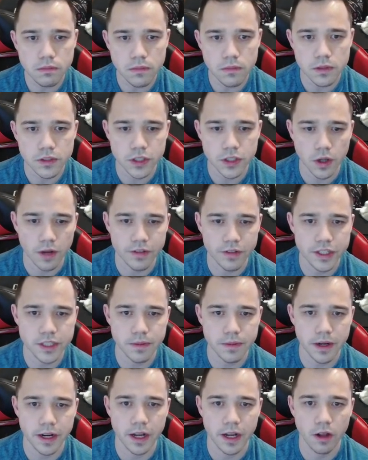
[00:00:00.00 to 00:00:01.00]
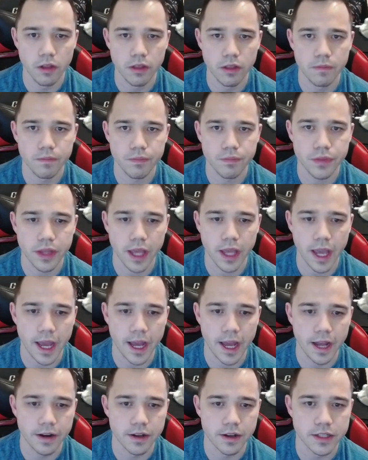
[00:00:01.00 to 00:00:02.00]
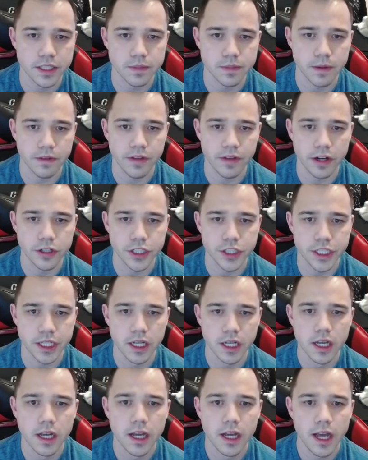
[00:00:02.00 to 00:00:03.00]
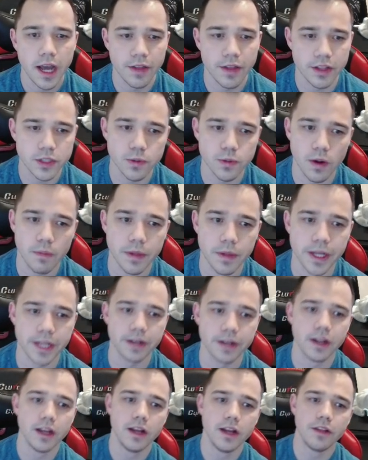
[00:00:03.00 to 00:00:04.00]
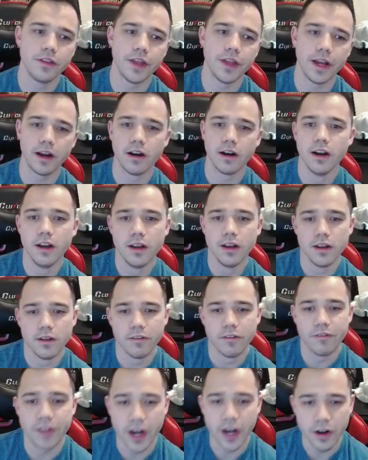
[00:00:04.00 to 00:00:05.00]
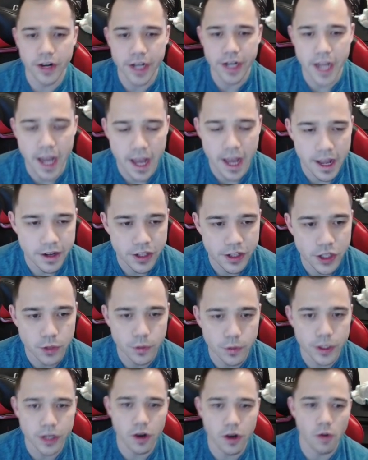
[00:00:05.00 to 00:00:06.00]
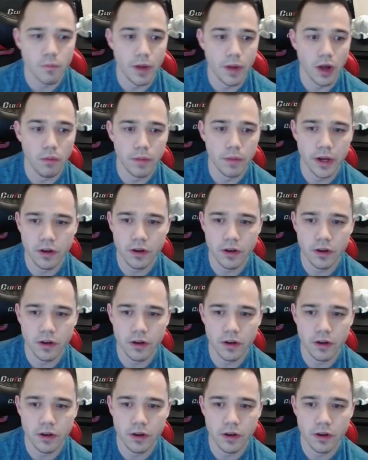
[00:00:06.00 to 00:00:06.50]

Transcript: So I have a decent amount of health and a decent amount of energy, and they swap in their Fairy, and here we go. Melmetal